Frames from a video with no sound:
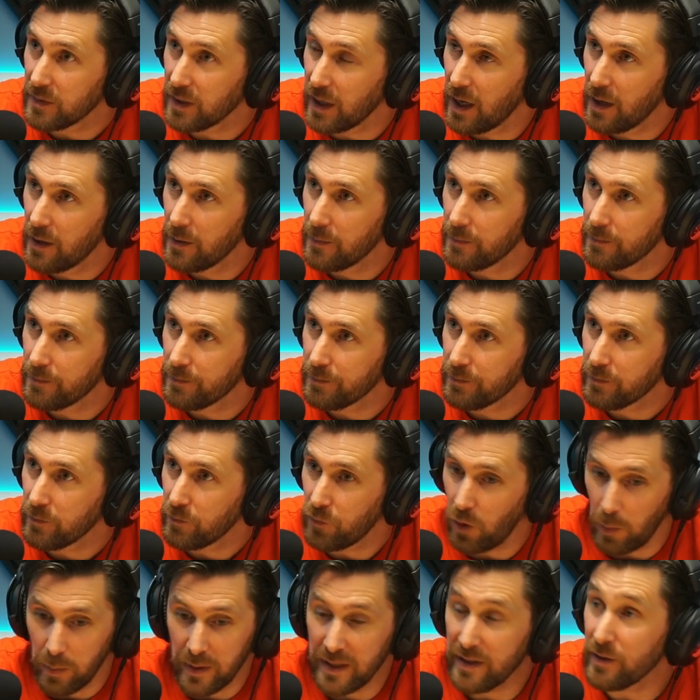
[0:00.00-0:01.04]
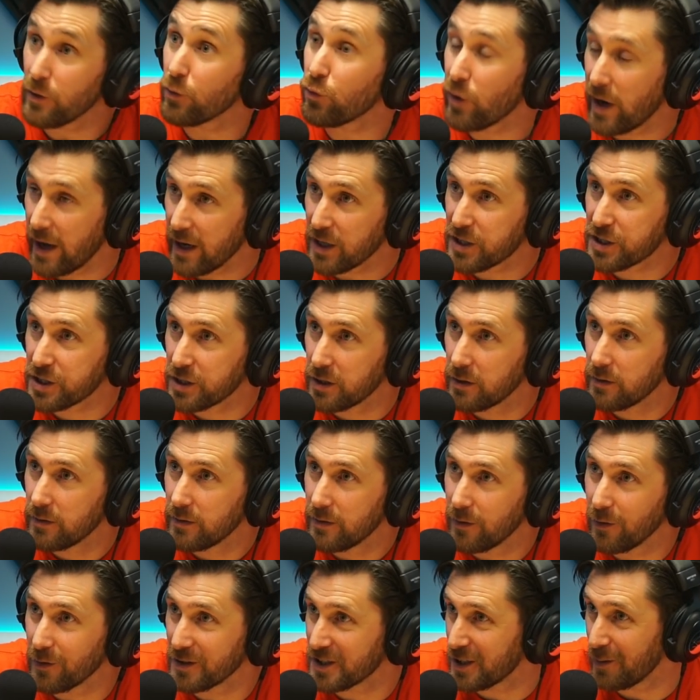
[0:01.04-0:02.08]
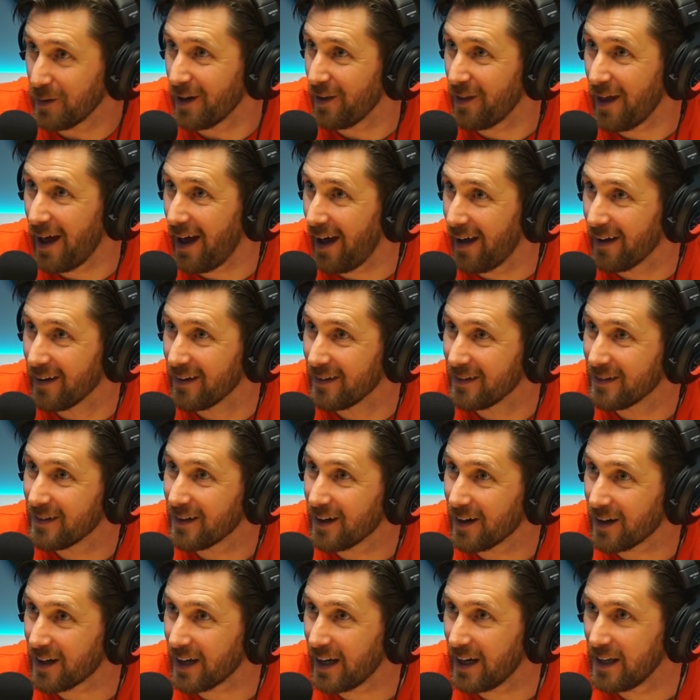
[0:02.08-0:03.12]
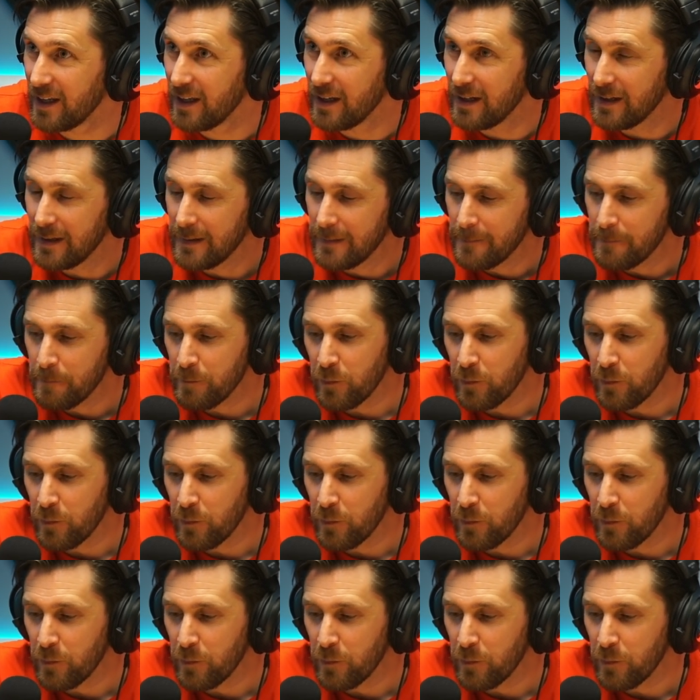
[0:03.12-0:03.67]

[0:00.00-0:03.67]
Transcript: Yeah. Probably the rich or something like that. Right. Okay. Yeah.